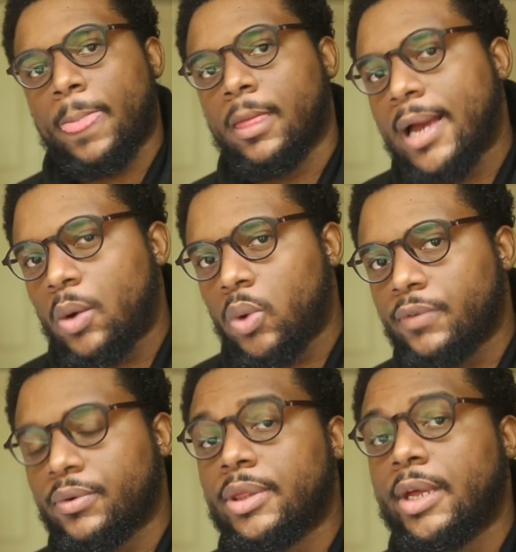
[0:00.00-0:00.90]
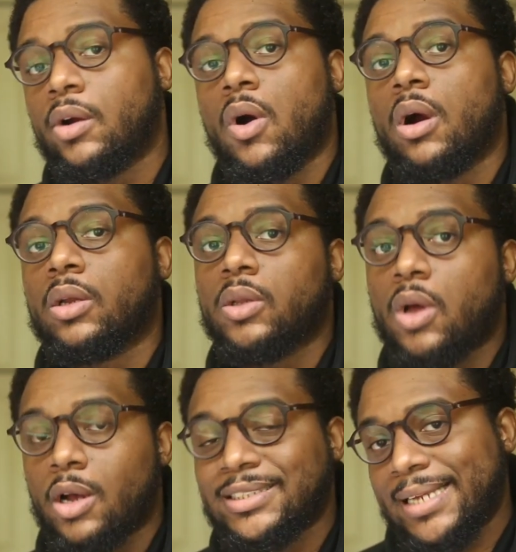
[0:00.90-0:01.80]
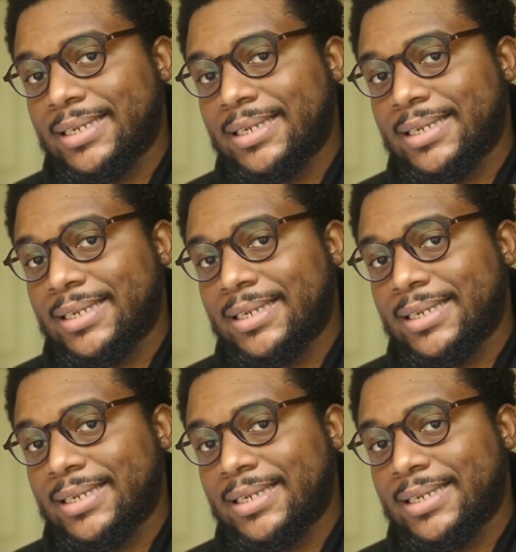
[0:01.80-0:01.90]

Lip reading: However, there are laws that